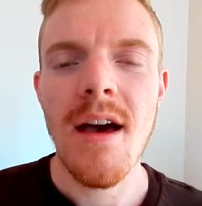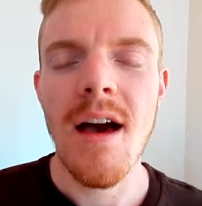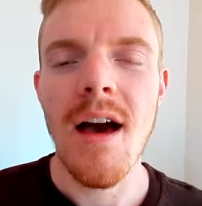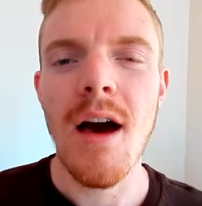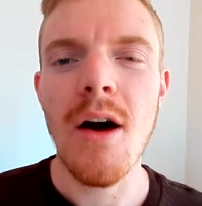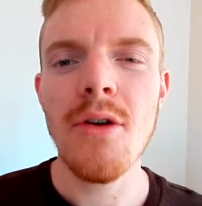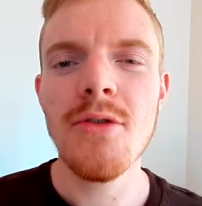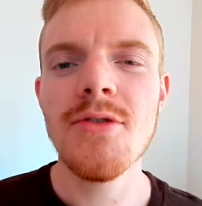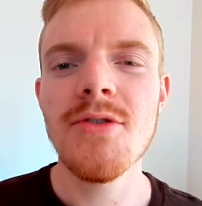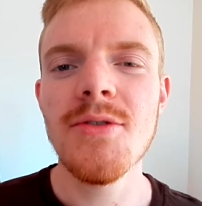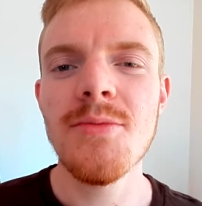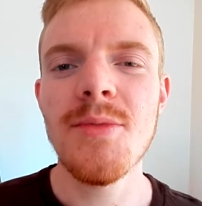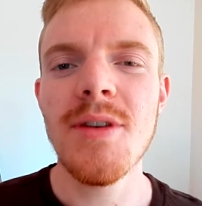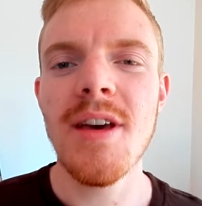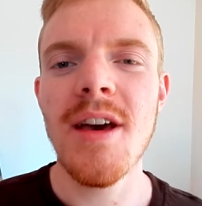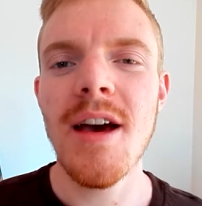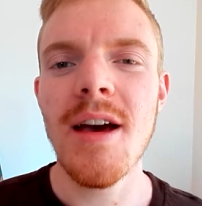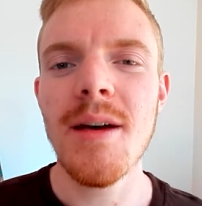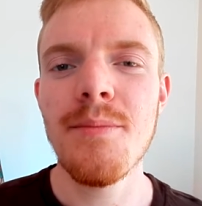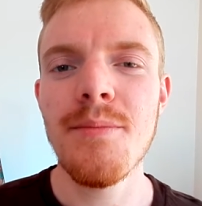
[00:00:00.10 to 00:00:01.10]
How to be
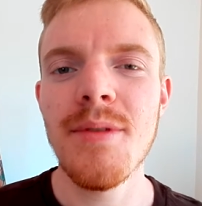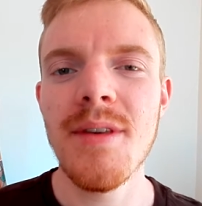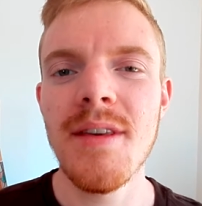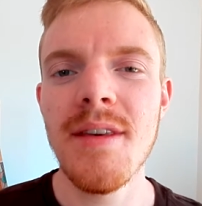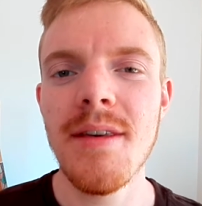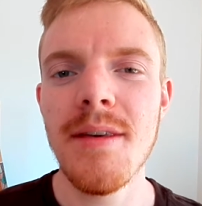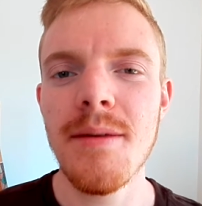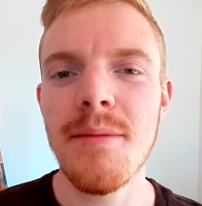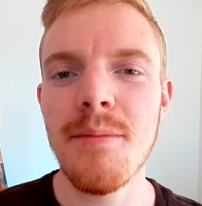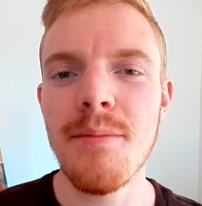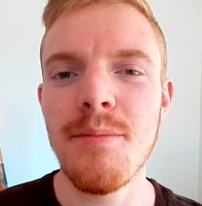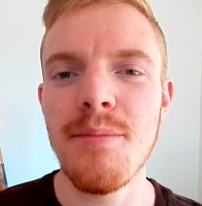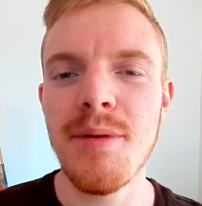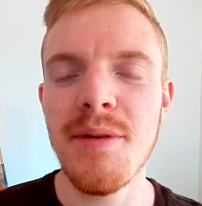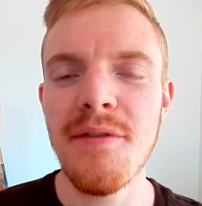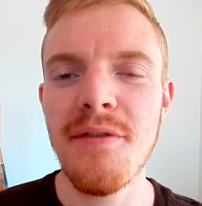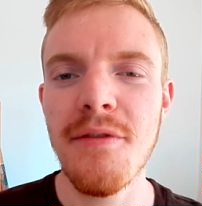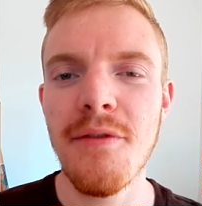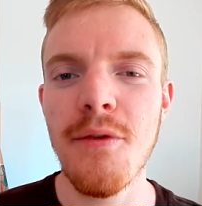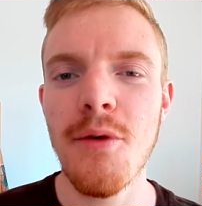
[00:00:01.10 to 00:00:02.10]
happy
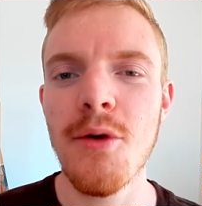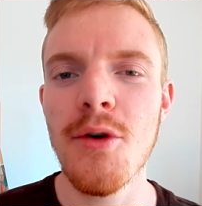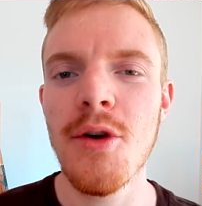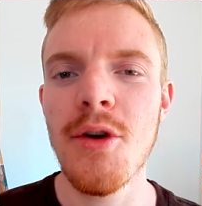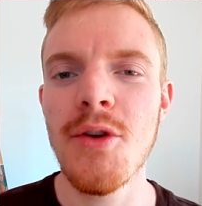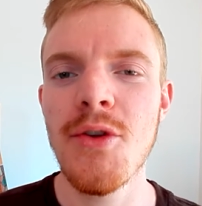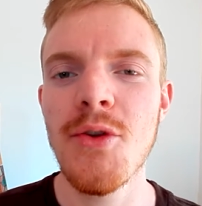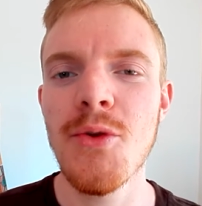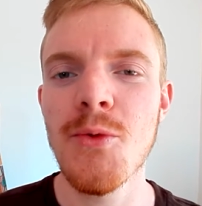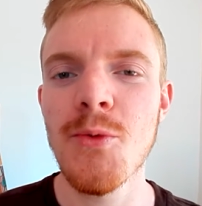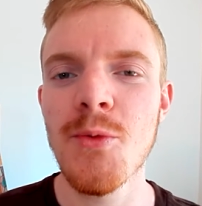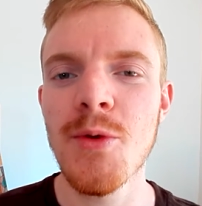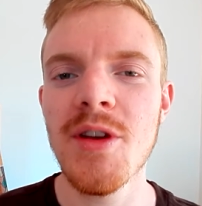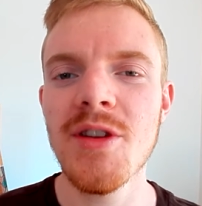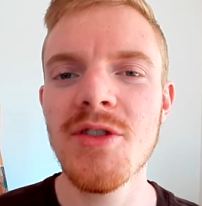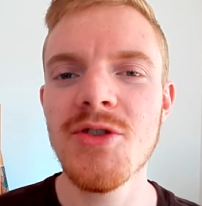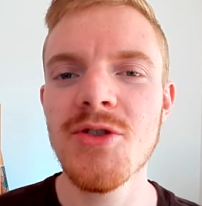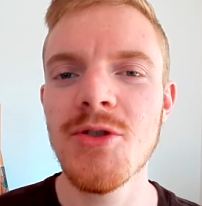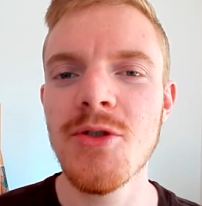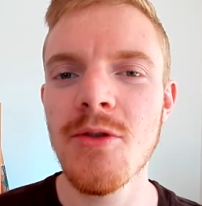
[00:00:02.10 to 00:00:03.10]
before you
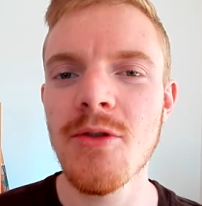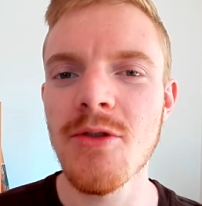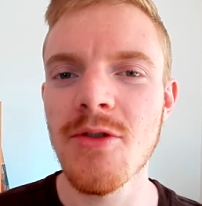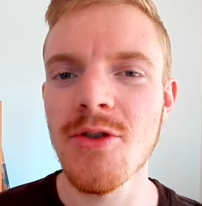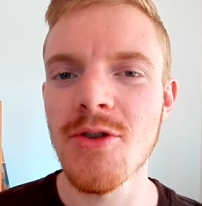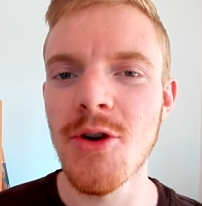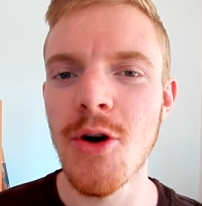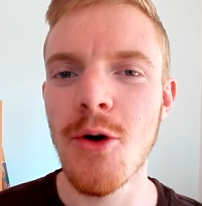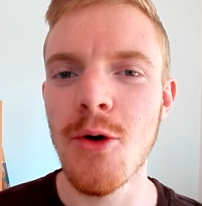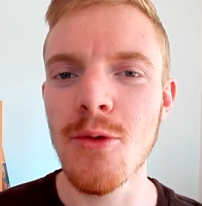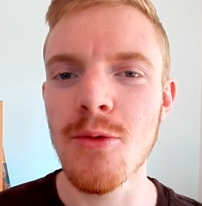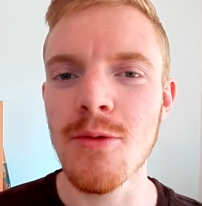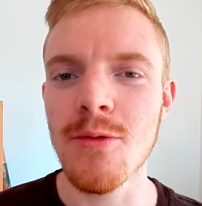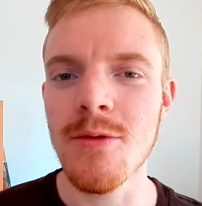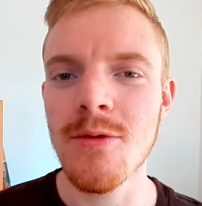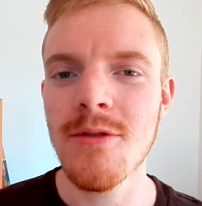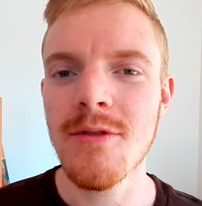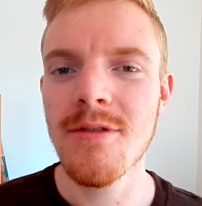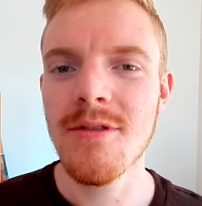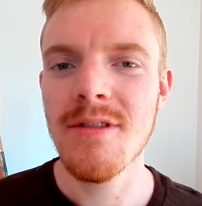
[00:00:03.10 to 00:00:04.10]
reach your goal.
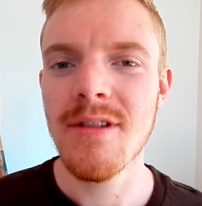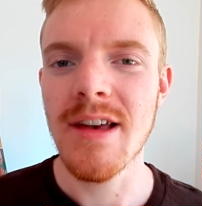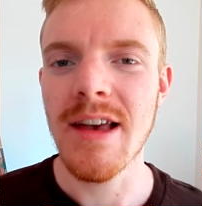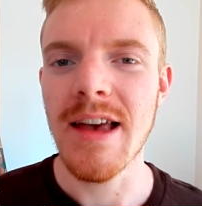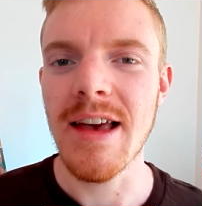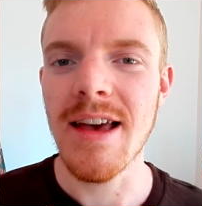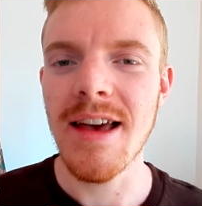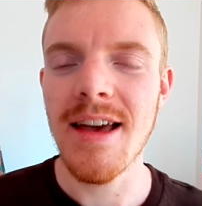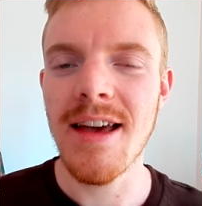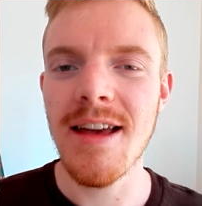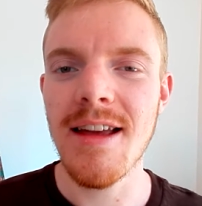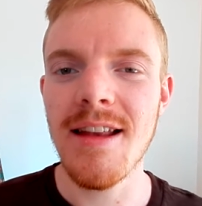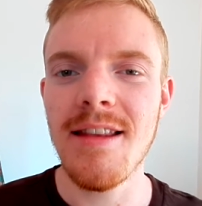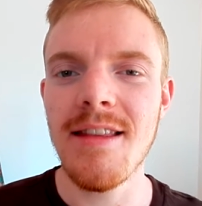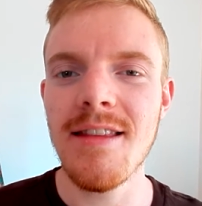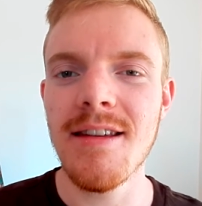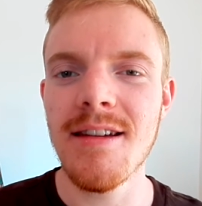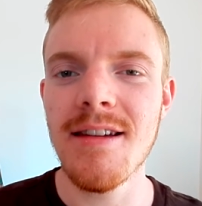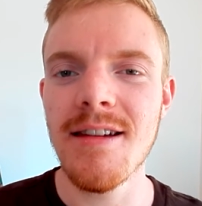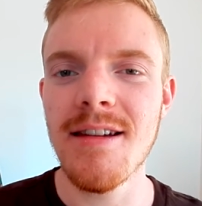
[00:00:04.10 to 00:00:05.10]

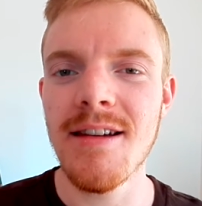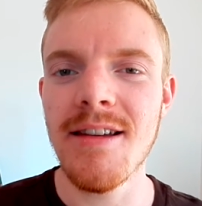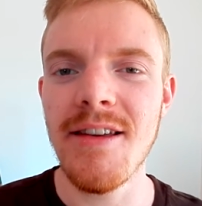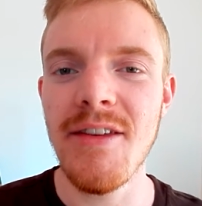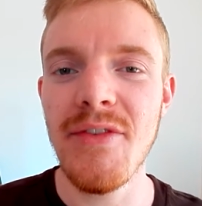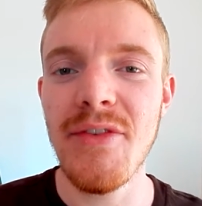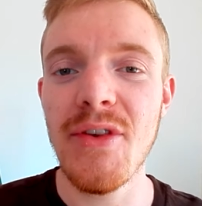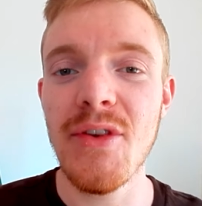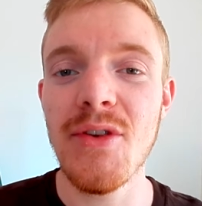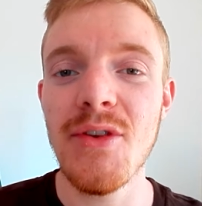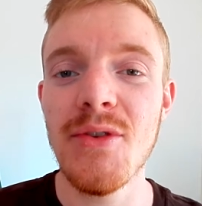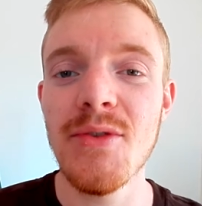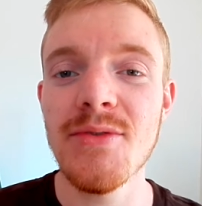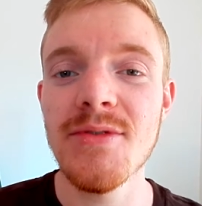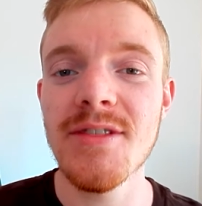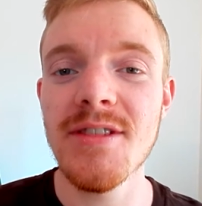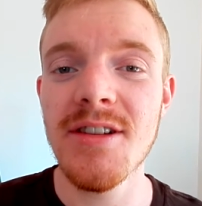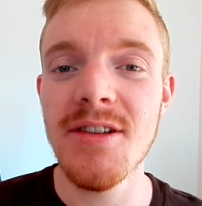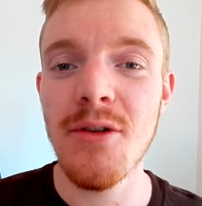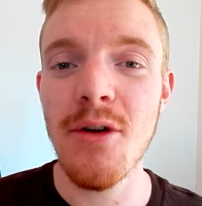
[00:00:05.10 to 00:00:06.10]
And if you
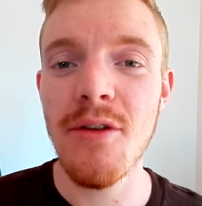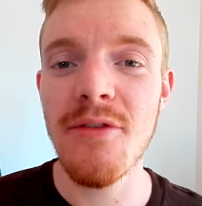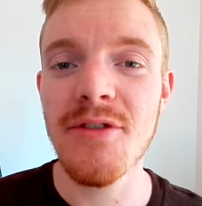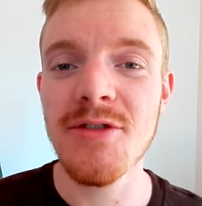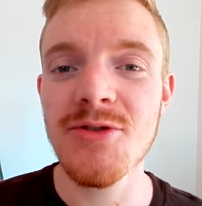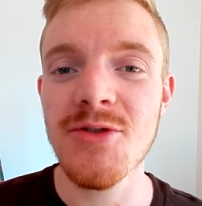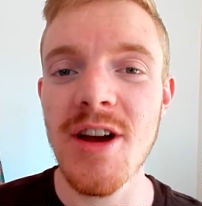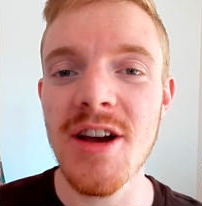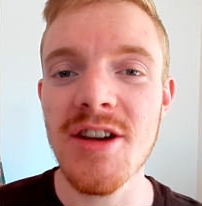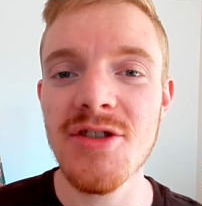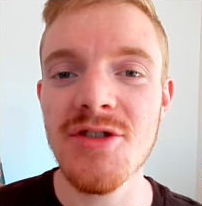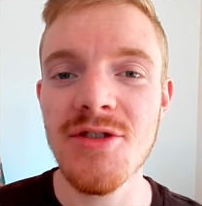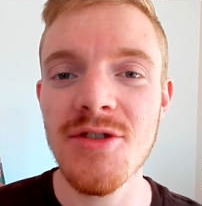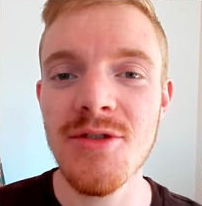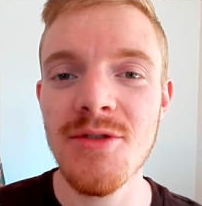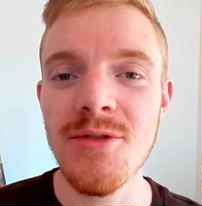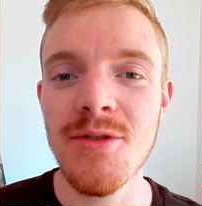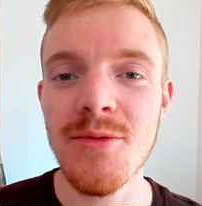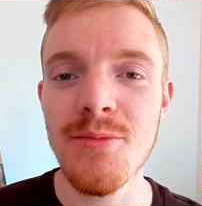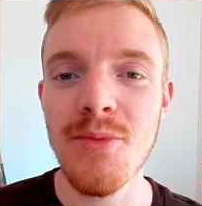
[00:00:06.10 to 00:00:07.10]
use the law of
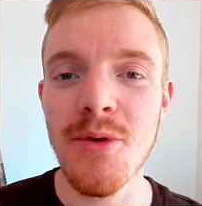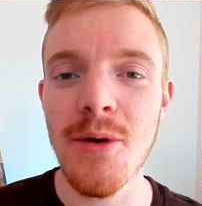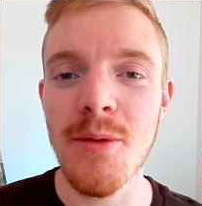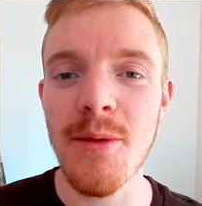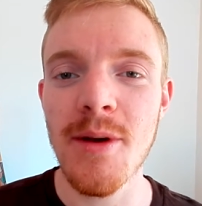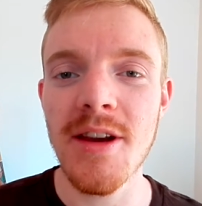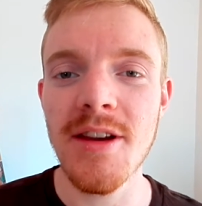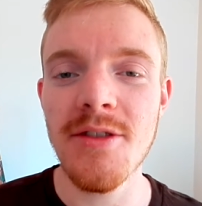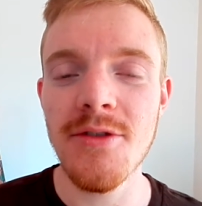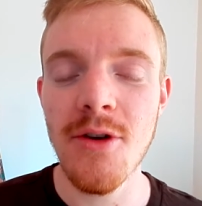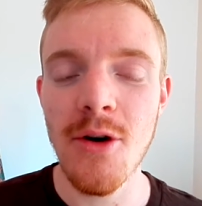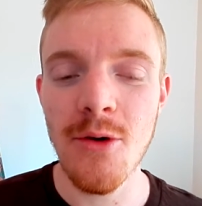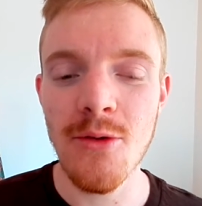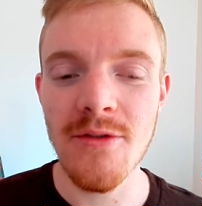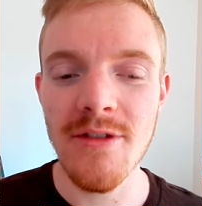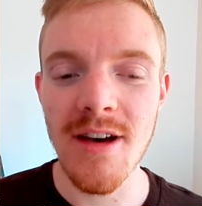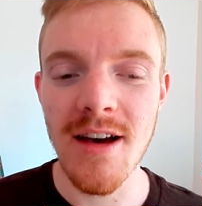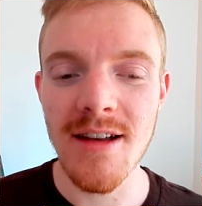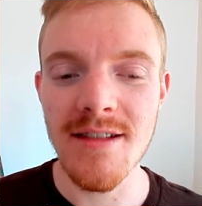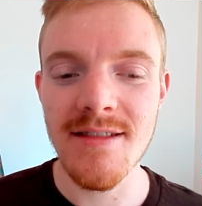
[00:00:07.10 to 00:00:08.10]
attraction, you probably know
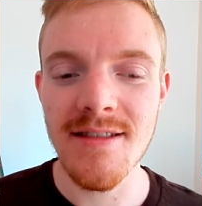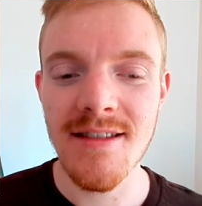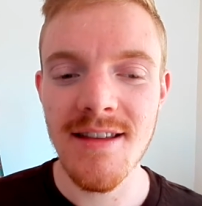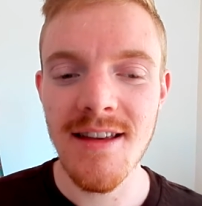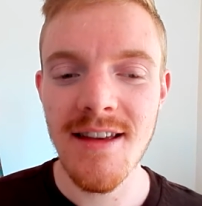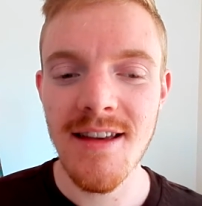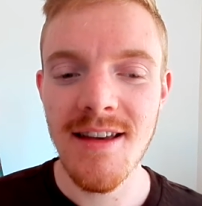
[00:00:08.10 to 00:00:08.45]
that